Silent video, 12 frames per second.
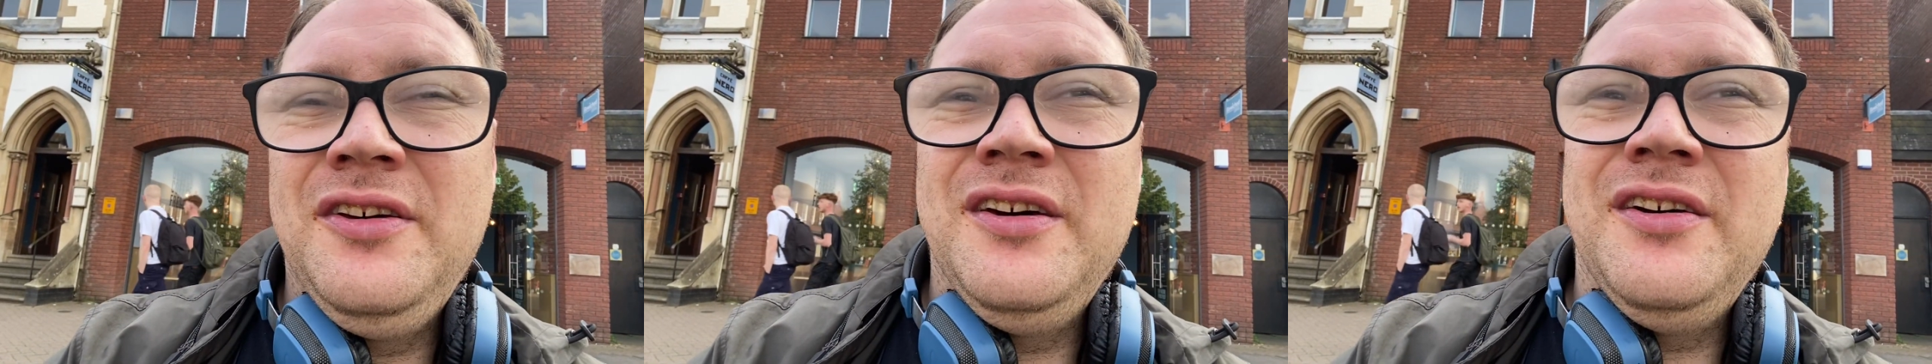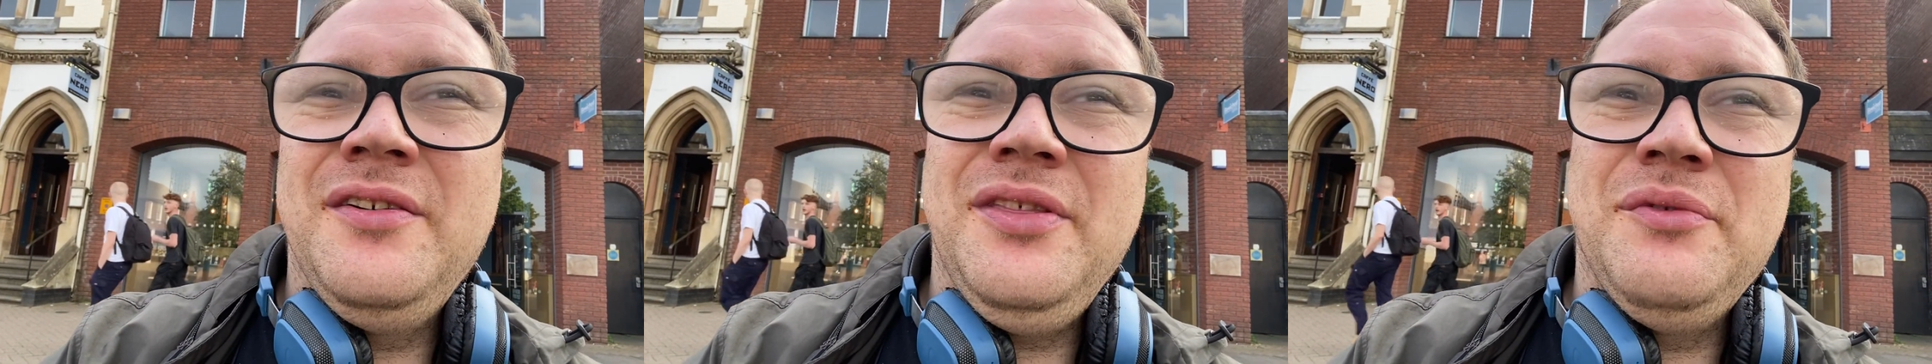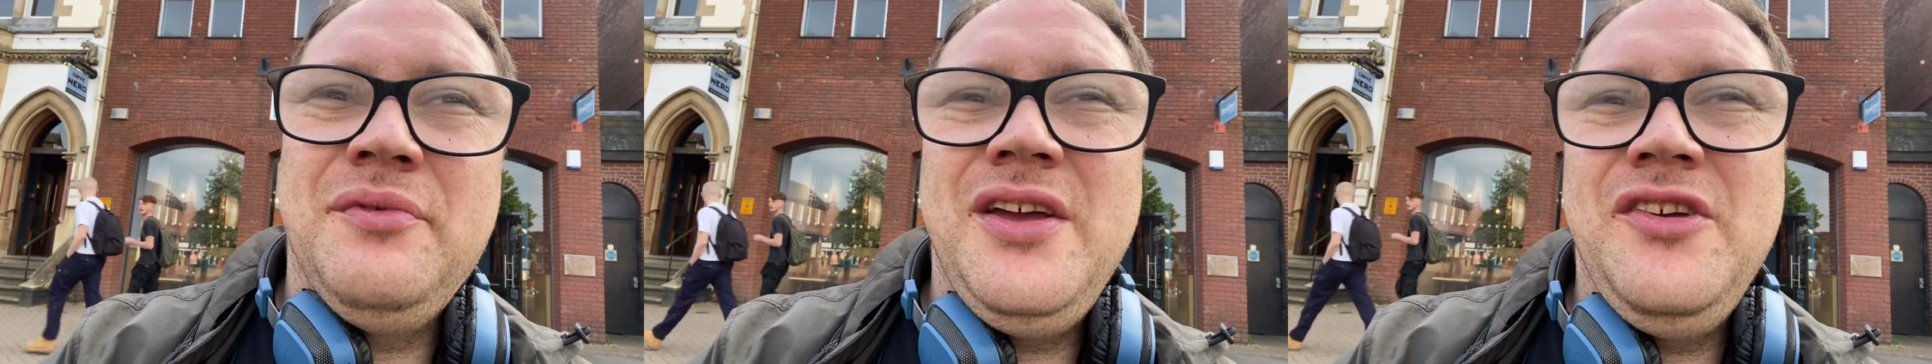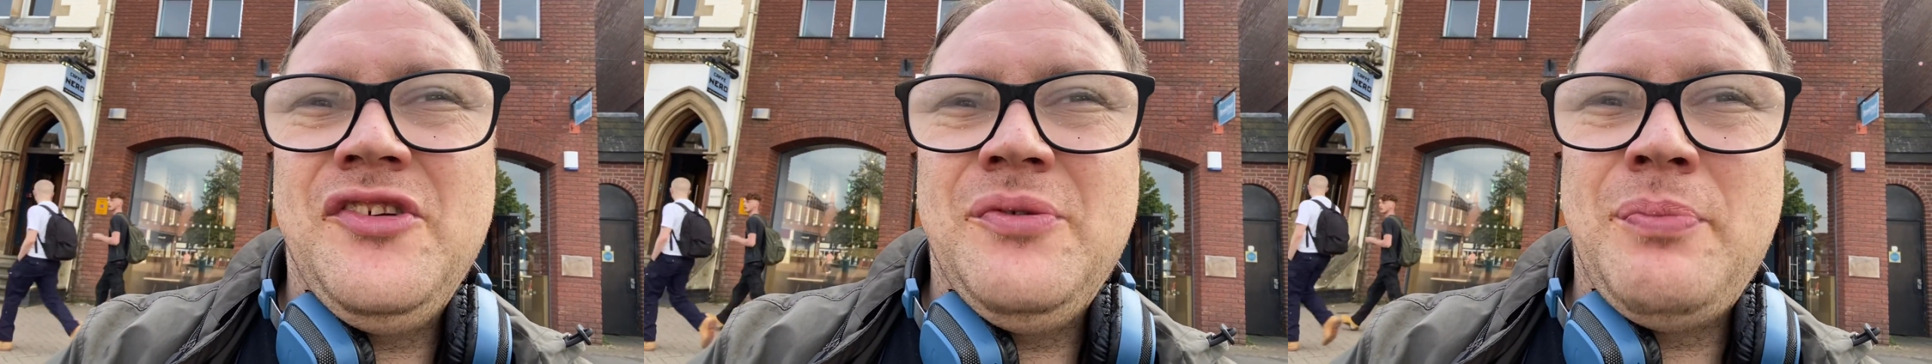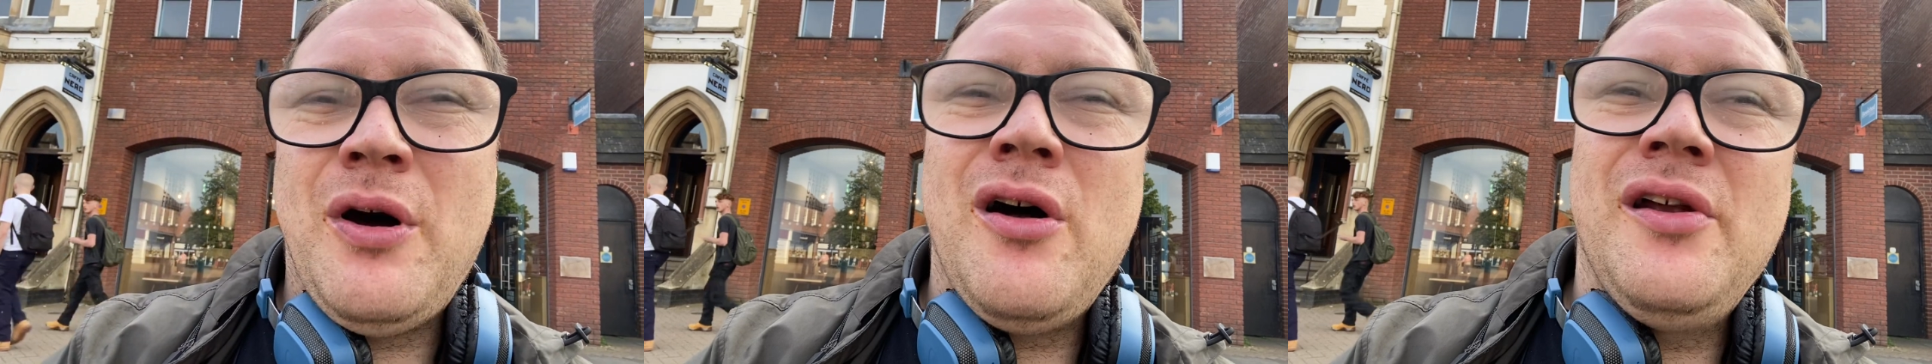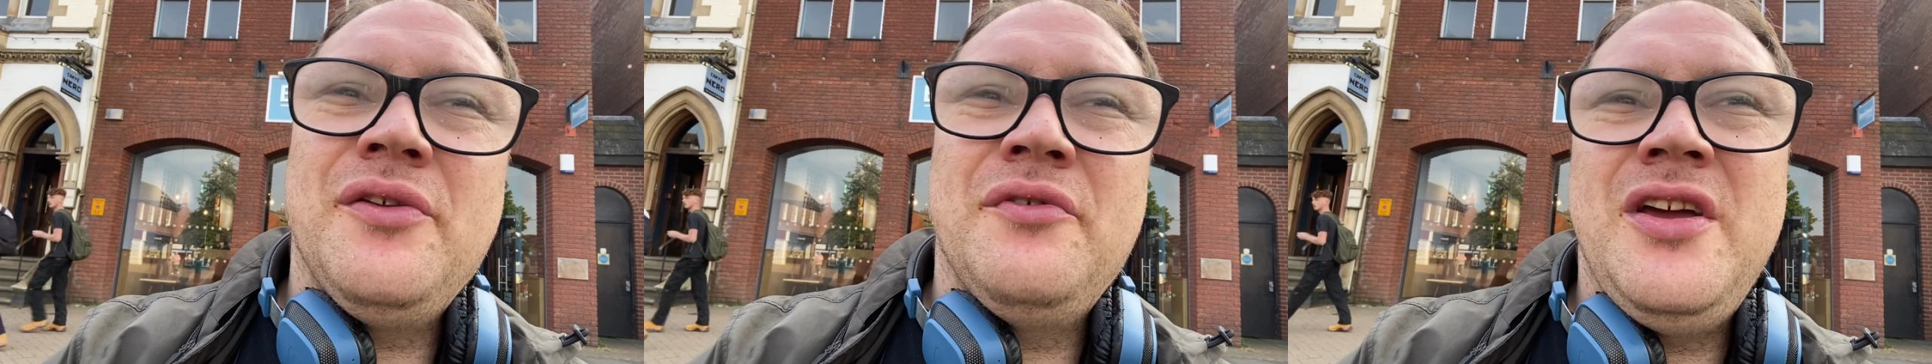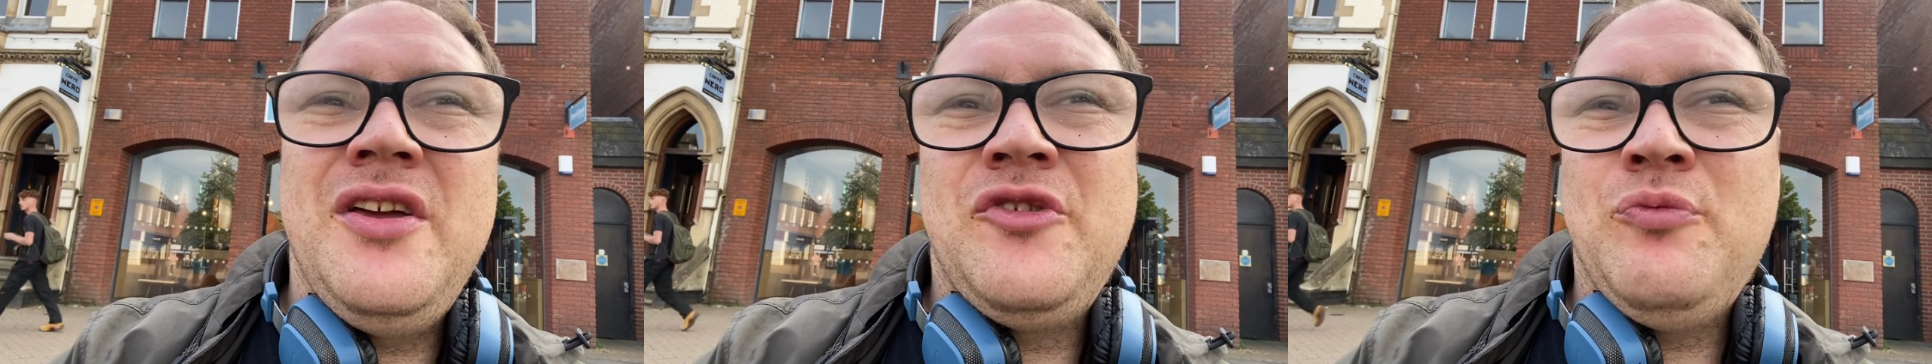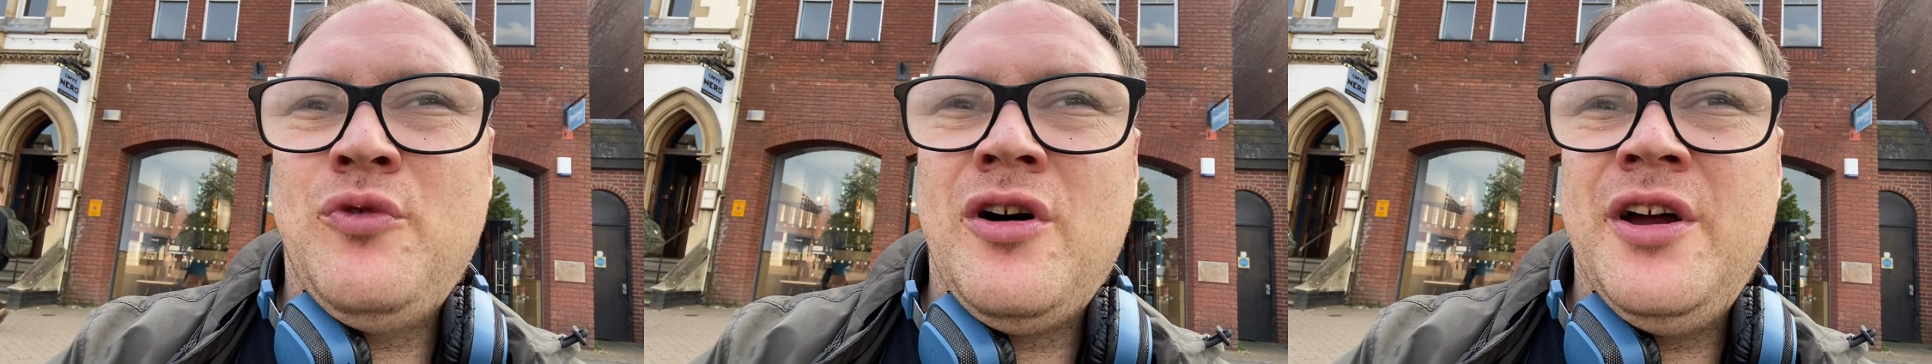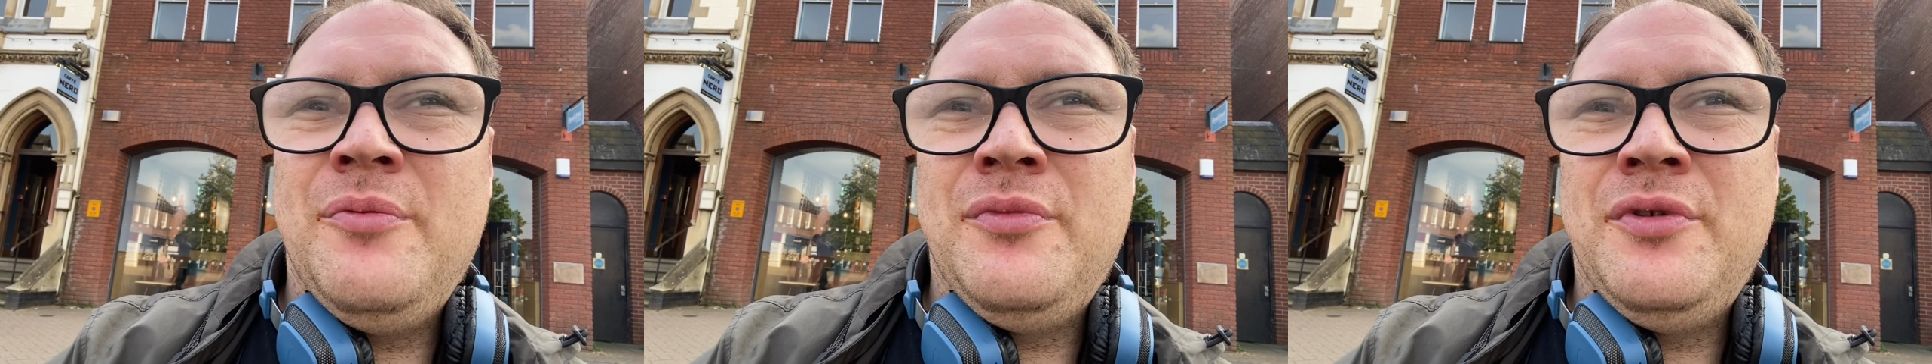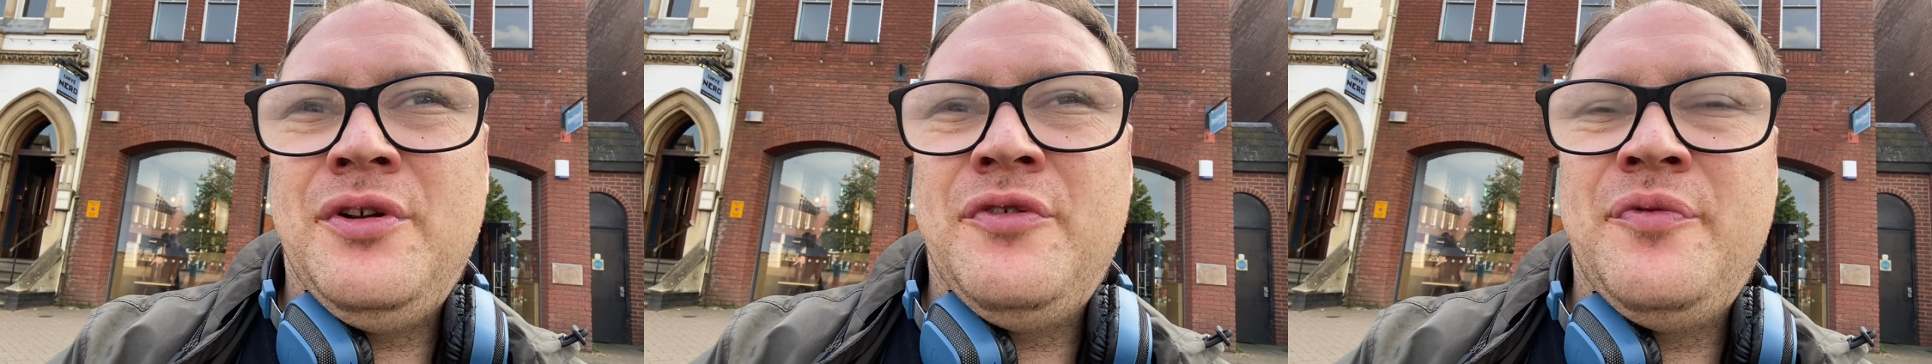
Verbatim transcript: the reason, partly the reason why, you know,